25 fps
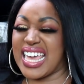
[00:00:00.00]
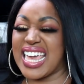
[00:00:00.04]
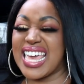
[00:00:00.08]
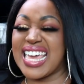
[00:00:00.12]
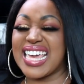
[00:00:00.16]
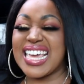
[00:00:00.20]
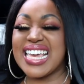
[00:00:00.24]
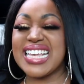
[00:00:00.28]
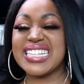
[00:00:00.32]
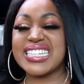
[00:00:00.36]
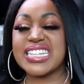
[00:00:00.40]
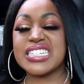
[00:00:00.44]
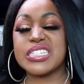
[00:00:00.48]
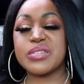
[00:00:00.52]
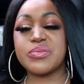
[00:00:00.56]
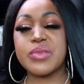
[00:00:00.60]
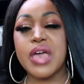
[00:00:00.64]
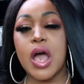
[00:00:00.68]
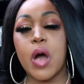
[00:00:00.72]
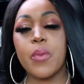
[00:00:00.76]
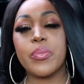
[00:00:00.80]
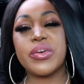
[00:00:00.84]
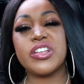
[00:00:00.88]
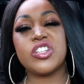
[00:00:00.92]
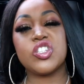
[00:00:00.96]
He said to
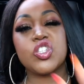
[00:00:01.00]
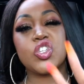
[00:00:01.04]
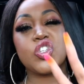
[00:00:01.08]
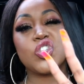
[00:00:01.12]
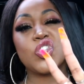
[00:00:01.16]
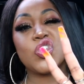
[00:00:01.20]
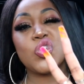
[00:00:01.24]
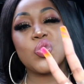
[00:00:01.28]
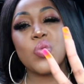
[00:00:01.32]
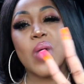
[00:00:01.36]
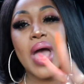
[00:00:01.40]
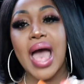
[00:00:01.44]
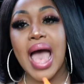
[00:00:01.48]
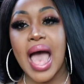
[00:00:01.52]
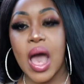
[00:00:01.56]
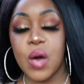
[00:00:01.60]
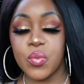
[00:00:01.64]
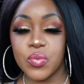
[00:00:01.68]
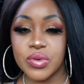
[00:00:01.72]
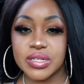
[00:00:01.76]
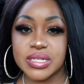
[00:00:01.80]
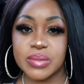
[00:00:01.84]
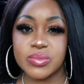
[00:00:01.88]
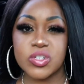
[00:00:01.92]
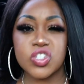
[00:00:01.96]
me, I'll be two
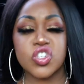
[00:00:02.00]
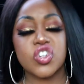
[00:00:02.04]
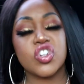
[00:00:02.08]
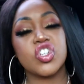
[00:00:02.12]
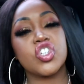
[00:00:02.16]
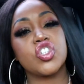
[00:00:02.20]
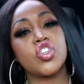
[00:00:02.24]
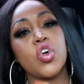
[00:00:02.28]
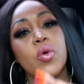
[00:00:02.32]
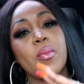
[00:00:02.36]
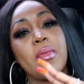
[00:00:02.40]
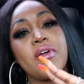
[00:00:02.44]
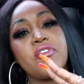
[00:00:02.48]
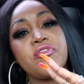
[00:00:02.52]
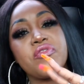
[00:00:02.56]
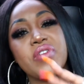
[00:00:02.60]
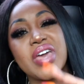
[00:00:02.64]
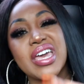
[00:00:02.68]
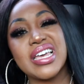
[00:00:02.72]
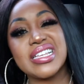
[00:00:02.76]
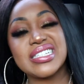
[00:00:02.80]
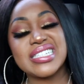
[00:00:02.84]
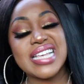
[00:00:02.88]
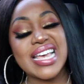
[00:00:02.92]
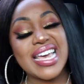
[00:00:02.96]
hours. I'm just gonna show my
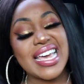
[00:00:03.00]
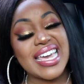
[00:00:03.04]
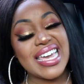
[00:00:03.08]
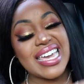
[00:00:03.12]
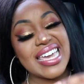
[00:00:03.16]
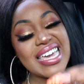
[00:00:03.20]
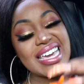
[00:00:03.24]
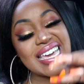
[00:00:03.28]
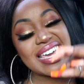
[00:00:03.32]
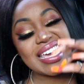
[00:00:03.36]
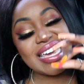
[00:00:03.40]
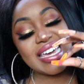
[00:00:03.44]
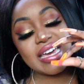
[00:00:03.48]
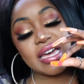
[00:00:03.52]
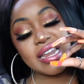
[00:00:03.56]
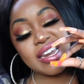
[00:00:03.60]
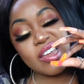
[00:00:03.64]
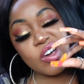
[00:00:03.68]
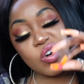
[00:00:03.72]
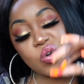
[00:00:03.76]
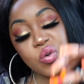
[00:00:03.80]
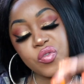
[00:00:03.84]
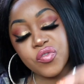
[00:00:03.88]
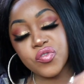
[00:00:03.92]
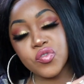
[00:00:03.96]
face, eat, eat a
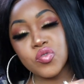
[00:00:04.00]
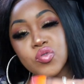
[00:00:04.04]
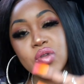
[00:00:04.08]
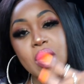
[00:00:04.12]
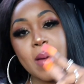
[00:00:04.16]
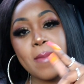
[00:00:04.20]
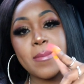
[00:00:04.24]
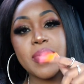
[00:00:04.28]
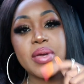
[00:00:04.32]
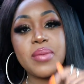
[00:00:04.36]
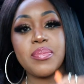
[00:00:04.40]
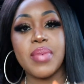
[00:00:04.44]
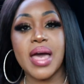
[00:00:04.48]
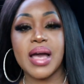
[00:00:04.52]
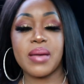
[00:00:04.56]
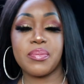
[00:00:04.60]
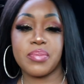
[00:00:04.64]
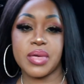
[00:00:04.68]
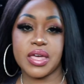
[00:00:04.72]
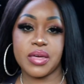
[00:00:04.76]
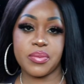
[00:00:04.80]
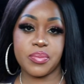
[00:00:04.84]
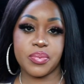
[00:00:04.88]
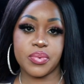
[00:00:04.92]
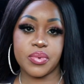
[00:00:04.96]
little food and be back,
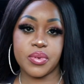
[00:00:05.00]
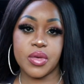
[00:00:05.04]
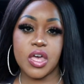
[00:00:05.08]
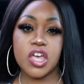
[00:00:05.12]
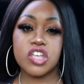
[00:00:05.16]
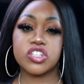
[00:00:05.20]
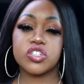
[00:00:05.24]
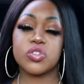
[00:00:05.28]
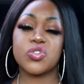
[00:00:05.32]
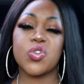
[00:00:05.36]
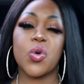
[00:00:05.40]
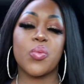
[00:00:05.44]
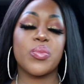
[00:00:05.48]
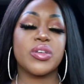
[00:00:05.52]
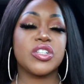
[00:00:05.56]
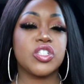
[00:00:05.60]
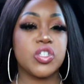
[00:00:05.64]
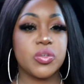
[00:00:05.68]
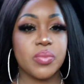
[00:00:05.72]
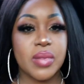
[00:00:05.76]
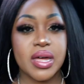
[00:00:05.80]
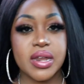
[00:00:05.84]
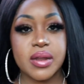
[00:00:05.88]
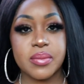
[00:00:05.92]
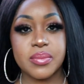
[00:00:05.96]
babe. So don't be
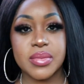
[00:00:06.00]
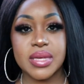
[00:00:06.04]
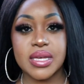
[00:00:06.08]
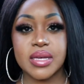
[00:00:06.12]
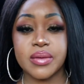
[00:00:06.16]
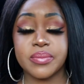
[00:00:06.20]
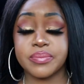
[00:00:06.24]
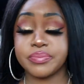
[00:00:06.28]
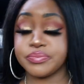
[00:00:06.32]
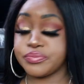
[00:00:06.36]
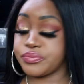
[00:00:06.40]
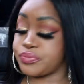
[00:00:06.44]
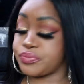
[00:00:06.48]
too mad at me.